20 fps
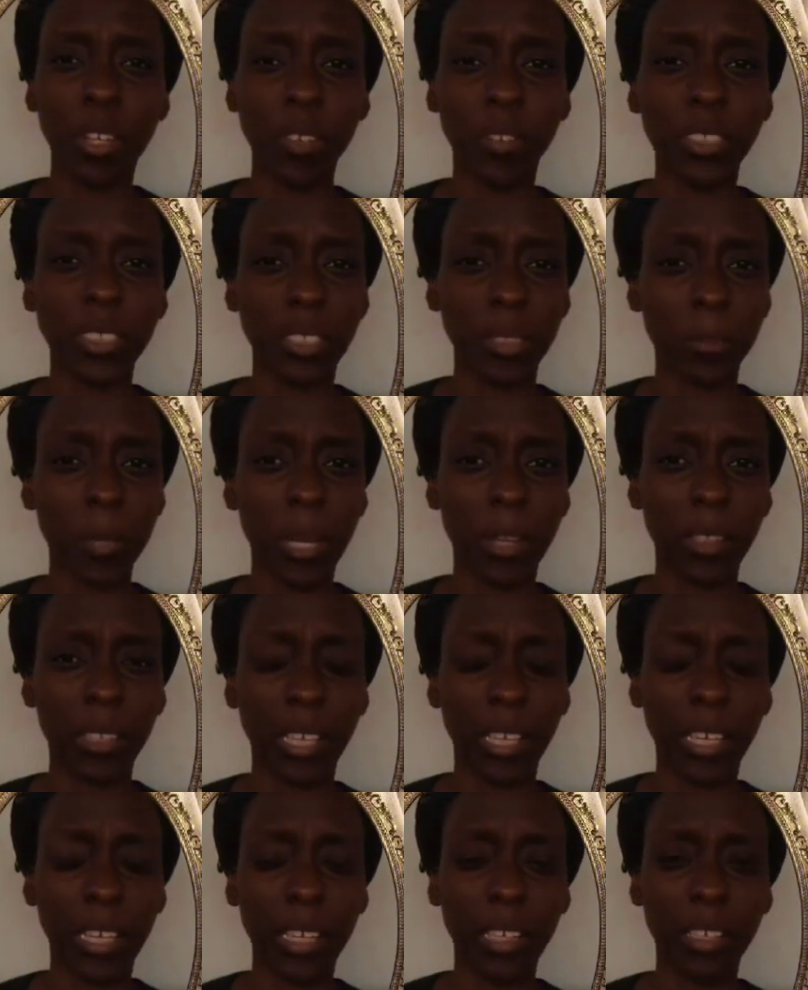nervous about
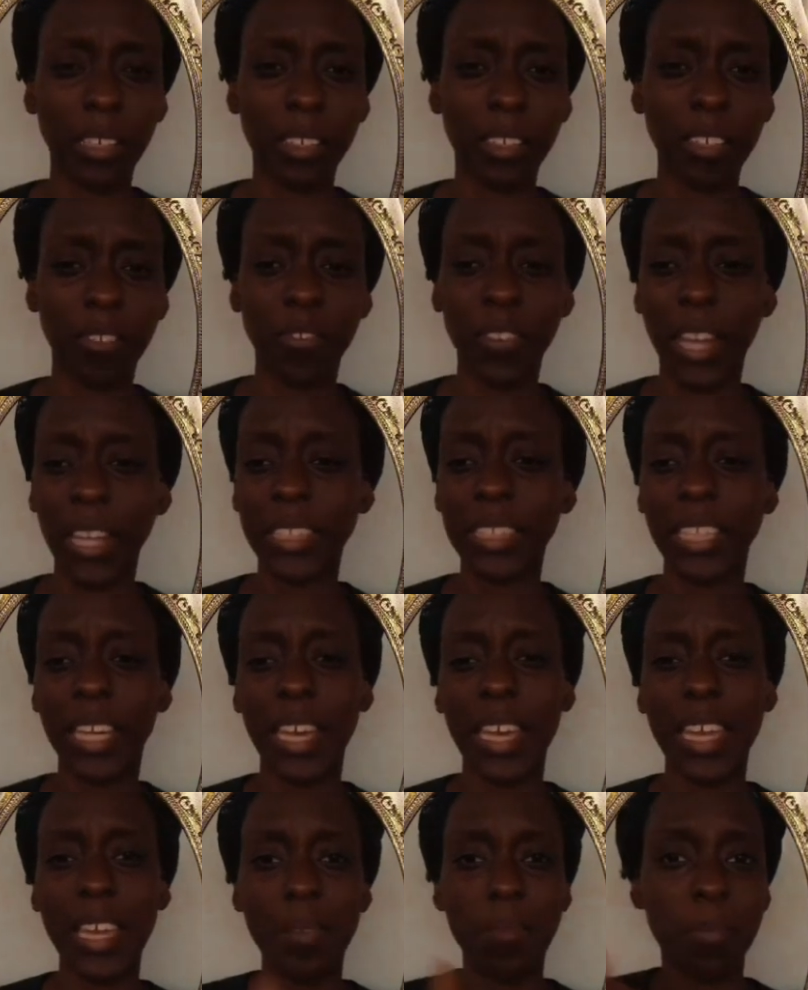like the fact
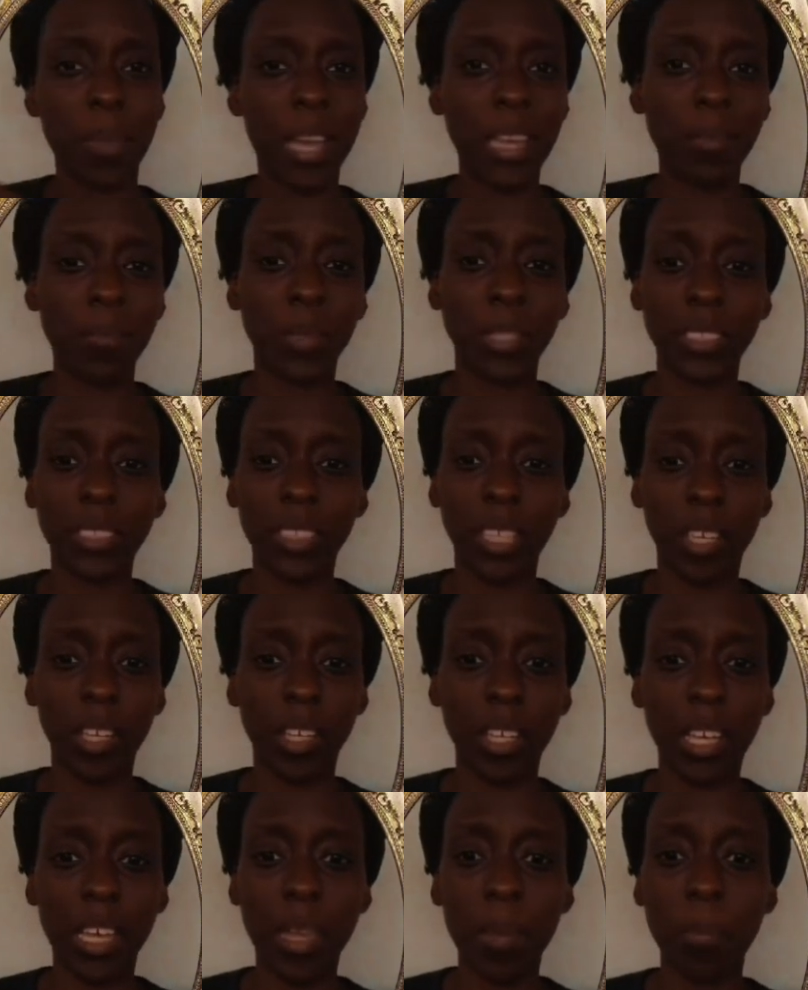that it might be
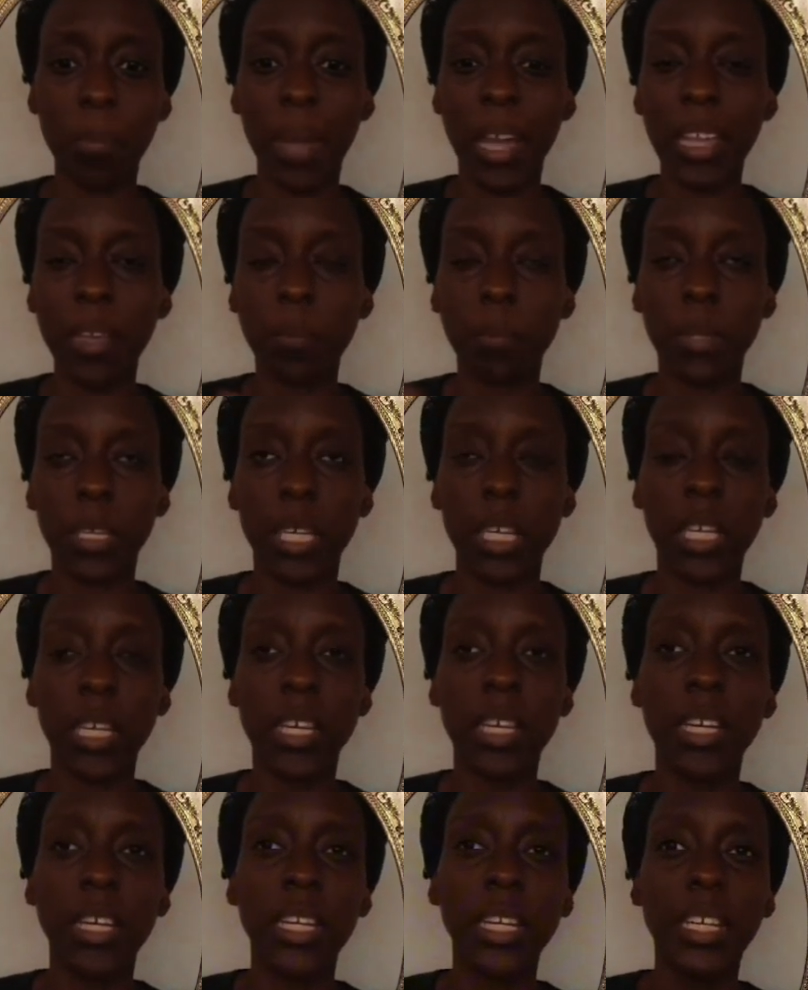scary. It might be
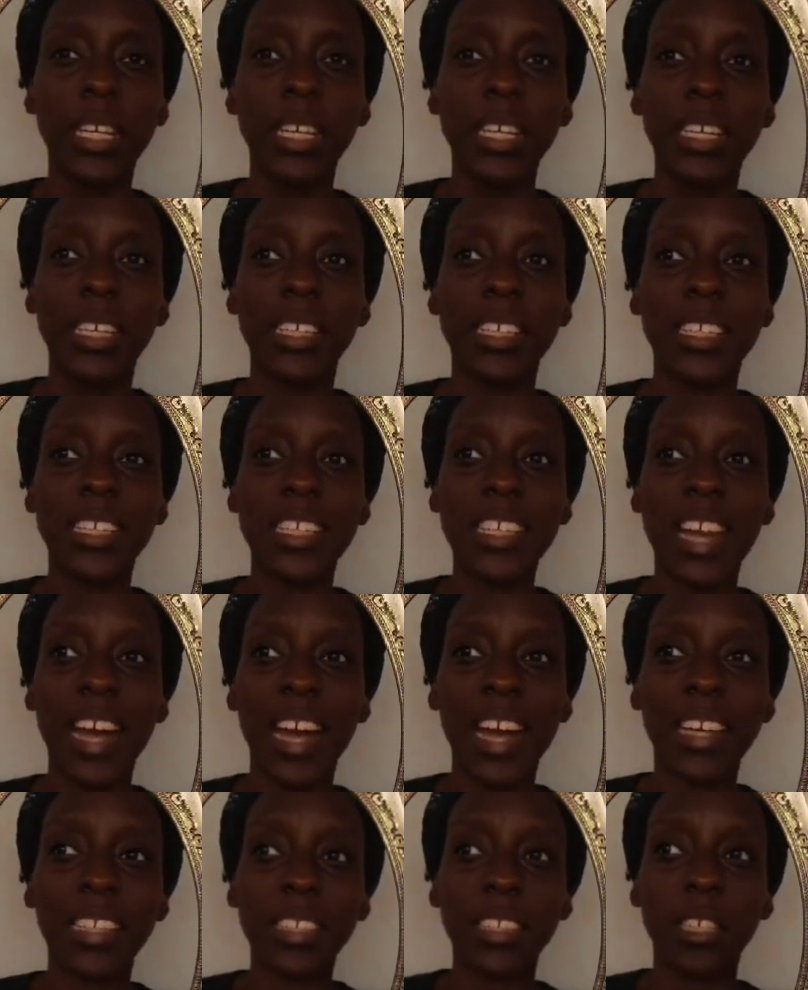
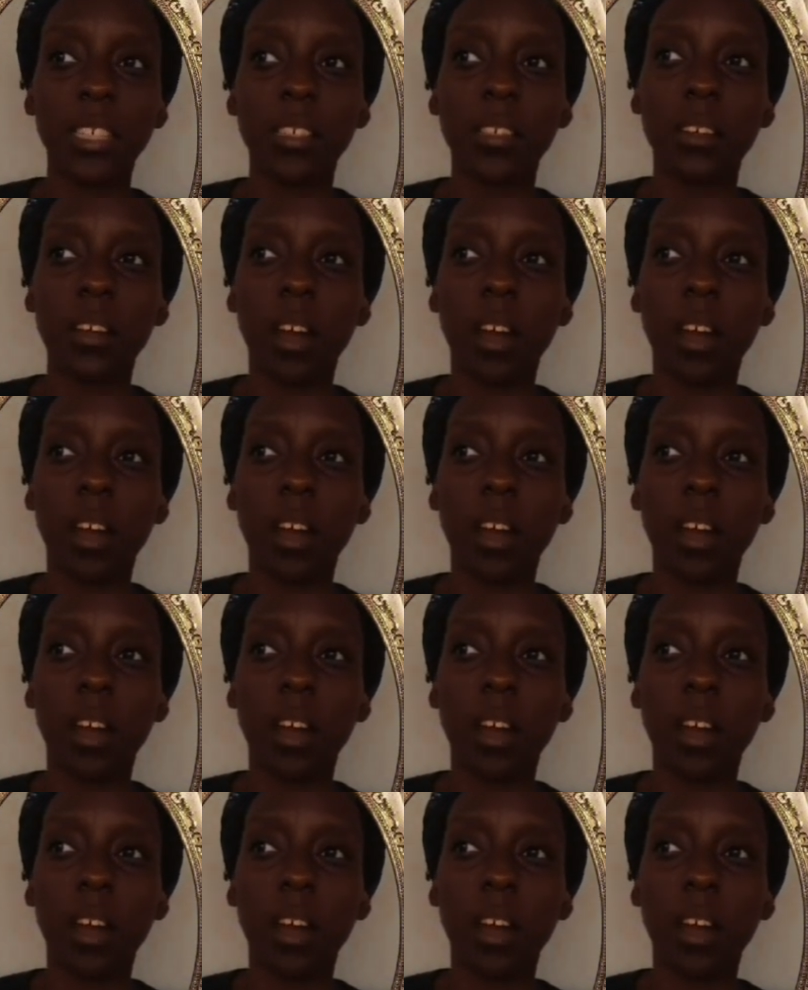not